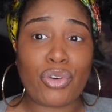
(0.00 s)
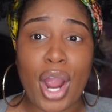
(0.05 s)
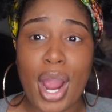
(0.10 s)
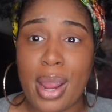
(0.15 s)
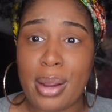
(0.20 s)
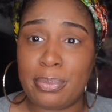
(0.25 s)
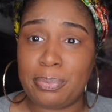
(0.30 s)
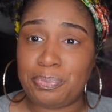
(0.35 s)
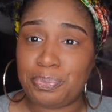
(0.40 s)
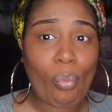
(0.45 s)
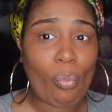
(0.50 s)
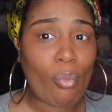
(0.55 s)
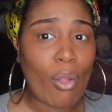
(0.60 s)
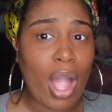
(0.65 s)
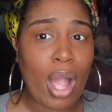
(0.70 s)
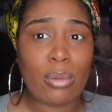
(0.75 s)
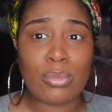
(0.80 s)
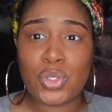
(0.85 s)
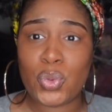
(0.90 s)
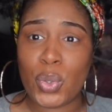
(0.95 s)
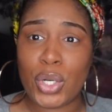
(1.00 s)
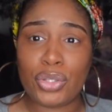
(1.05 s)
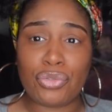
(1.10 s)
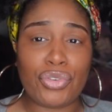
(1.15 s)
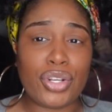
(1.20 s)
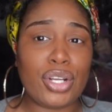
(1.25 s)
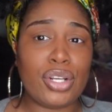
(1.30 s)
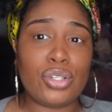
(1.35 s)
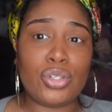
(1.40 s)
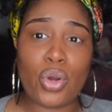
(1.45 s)
Wright, I'm
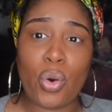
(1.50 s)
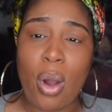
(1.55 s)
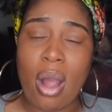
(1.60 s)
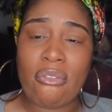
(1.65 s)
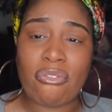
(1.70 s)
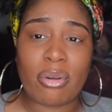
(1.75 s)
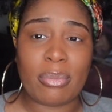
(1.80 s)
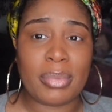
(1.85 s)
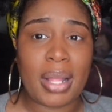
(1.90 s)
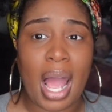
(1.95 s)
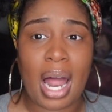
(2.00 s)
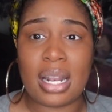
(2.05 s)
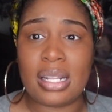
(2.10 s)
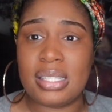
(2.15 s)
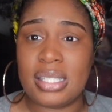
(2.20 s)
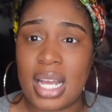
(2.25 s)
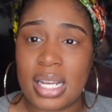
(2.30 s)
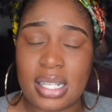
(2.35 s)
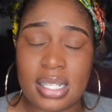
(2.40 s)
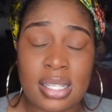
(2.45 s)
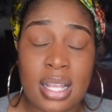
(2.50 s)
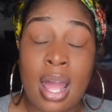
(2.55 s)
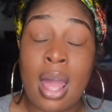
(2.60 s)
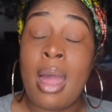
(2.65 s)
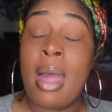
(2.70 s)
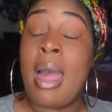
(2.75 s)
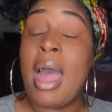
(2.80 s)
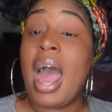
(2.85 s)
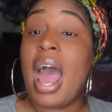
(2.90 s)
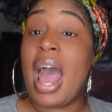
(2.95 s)
23 years old, I'm from Dallas, Texas.
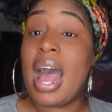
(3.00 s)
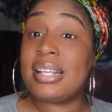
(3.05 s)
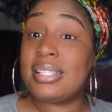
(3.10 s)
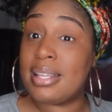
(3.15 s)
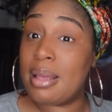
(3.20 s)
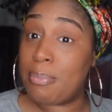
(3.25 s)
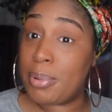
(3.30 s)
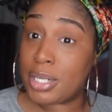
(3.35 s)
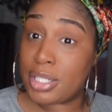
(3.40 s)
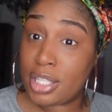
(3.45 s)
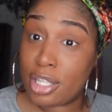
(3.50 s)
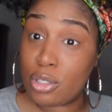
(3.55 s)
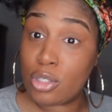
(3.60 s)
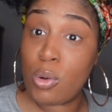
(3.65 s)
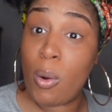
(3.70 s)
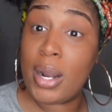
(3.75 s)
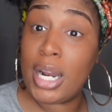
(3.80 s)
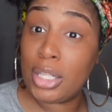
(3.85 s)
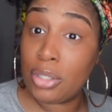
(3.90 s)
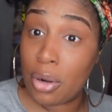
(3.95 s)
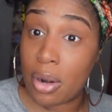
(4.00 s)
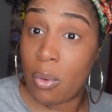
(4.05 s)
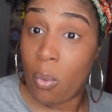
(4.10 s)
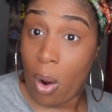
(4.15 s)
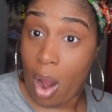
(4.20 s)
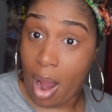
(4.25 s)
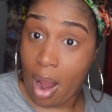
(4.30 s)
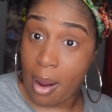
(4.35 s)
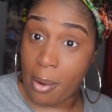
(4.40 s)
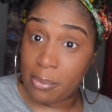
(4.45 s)
I said, bitch, 23
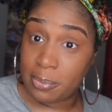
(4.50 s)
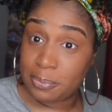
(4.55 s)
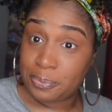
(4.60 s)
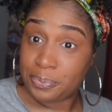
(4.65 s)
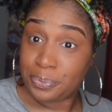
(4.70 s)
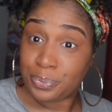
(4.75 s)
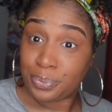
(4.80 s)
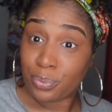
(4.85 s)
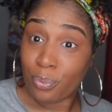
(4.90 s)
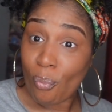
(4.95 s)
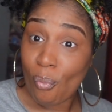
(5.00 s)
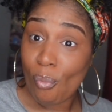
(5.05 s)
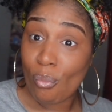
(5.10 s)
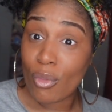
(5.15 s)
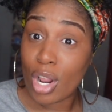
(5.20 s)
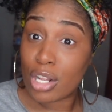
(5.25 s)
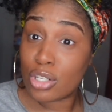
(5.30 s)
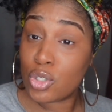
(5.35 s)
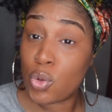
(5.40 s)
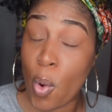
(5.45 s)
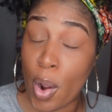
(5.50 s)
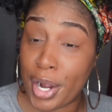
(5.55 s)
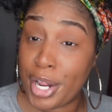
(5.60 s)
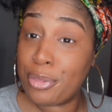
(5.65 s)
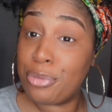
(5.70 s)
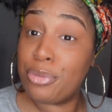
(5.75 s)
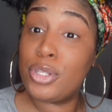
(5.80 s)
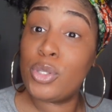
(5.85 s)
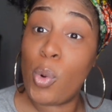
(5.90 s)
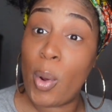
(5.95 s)
where?
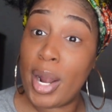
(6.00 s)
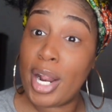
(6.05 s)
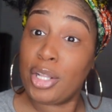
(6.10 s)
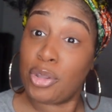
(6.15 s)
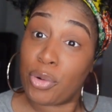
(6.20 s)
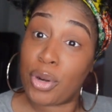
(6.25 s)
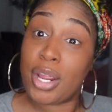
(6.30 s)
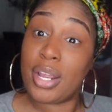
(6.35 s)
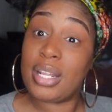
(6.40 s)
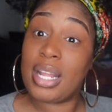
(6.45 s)
23